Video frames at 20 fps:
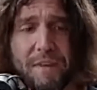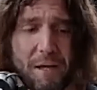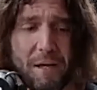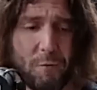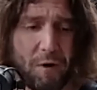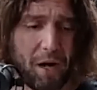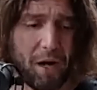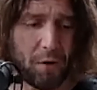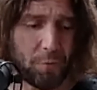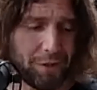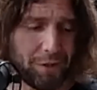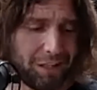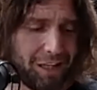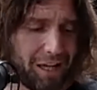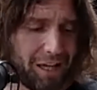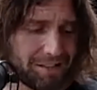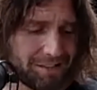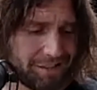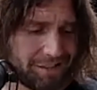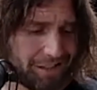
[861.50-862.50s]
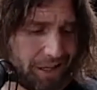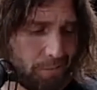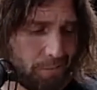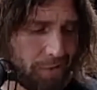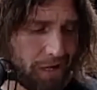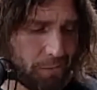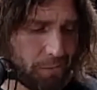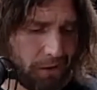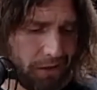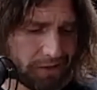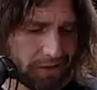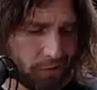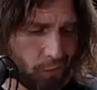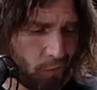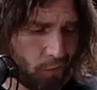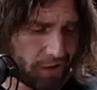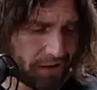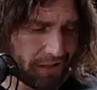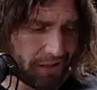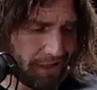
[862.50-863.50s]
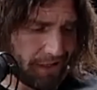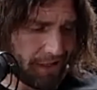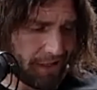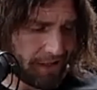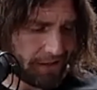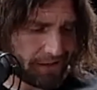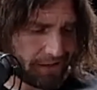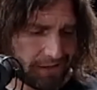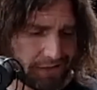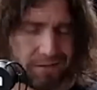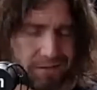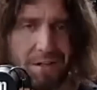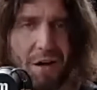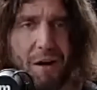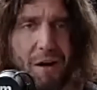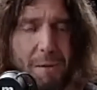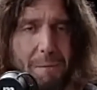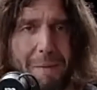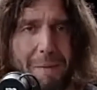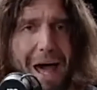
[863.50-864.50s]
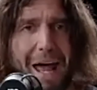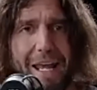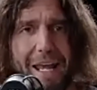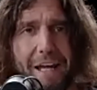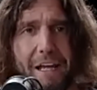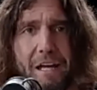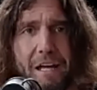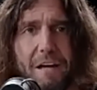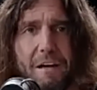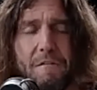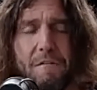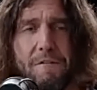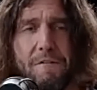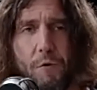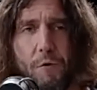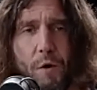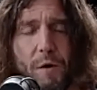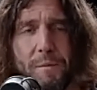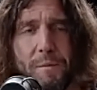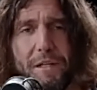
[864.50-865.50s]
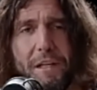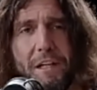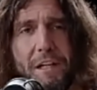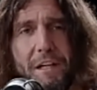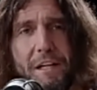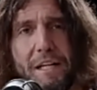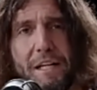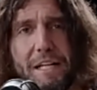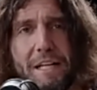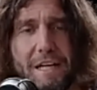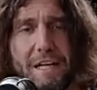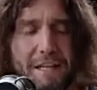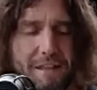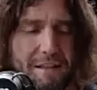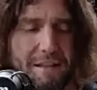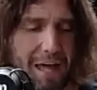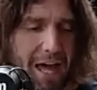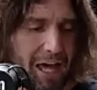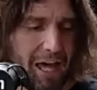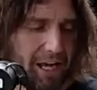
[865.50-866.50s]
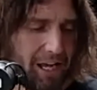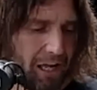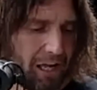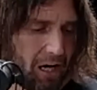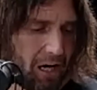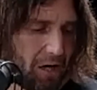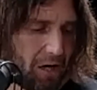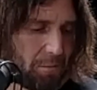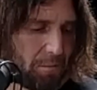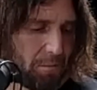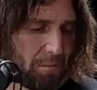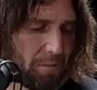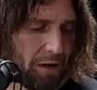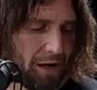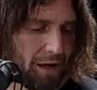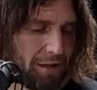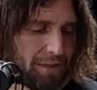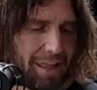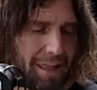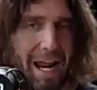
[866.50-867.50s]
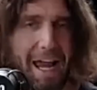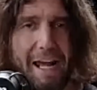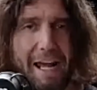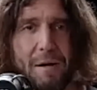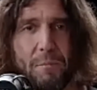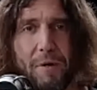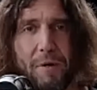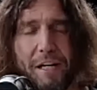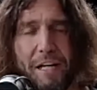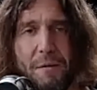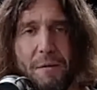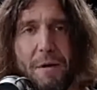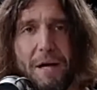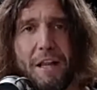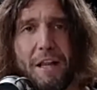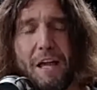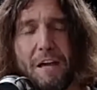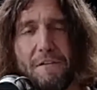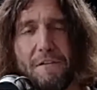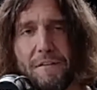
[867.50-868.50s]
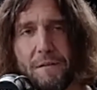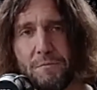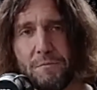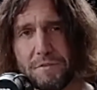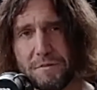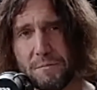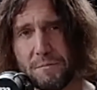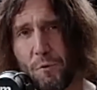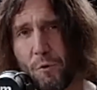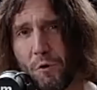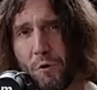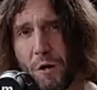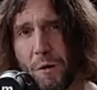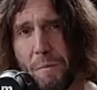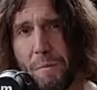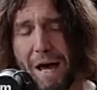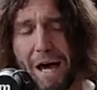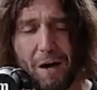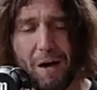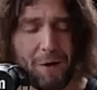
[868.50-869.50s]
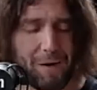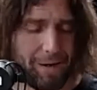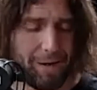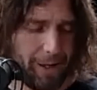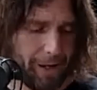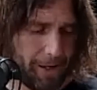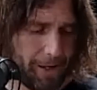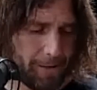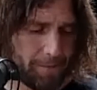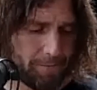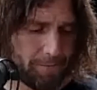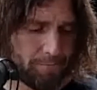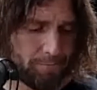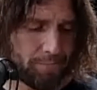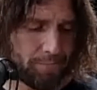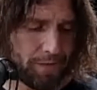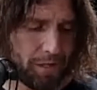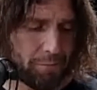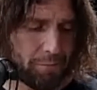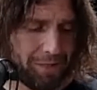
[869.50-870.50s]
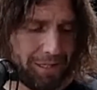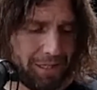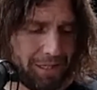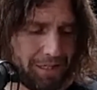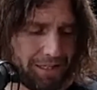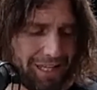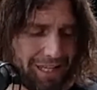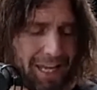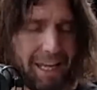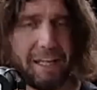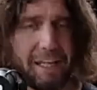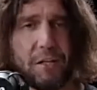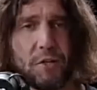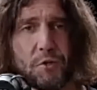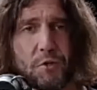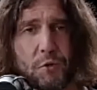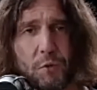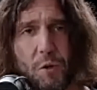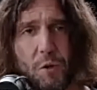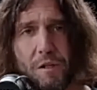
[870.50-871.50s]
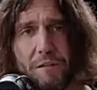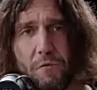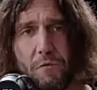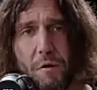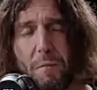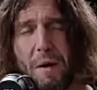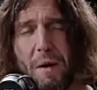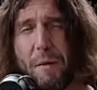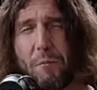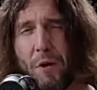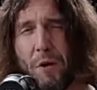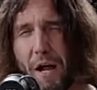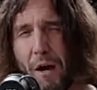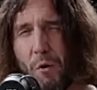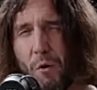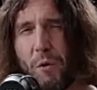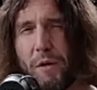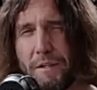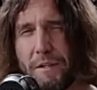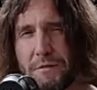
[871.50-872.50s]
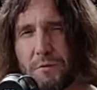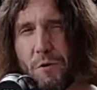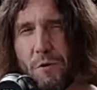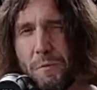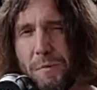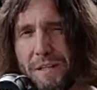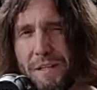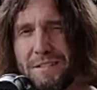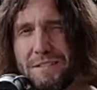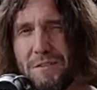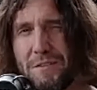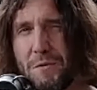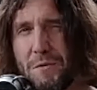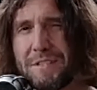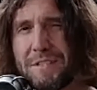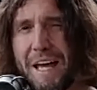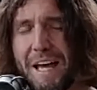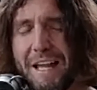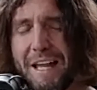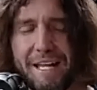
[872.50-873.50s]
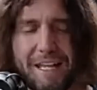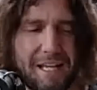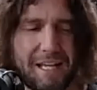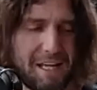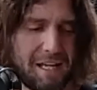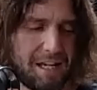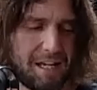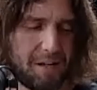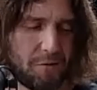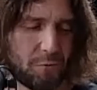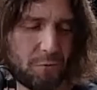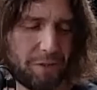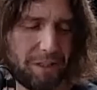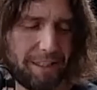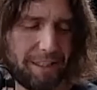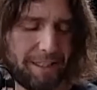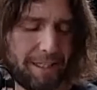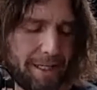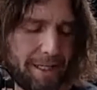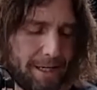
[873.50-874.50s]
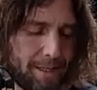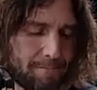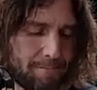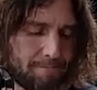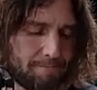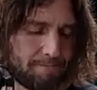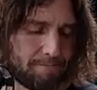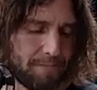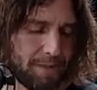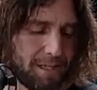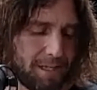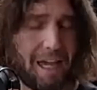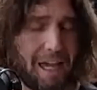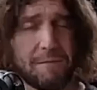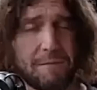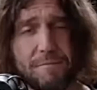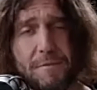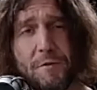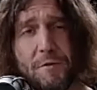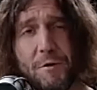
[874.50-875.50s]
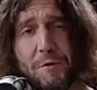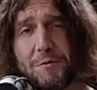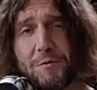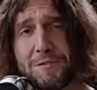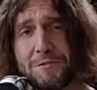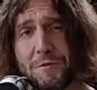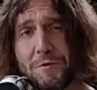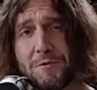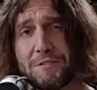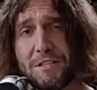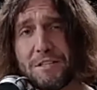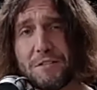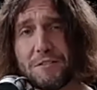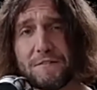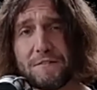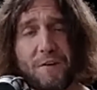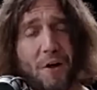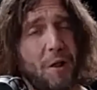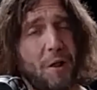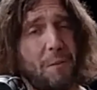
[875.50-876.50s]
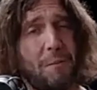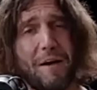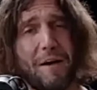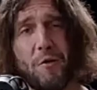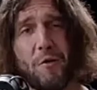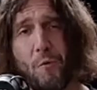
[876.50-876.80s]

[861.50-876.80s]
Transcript: And what I realized is that minimalism wasn't this dogmatic formula that I had to bring into my life. It was more about me getting control of what my priorities were, because those had really those had just fallen by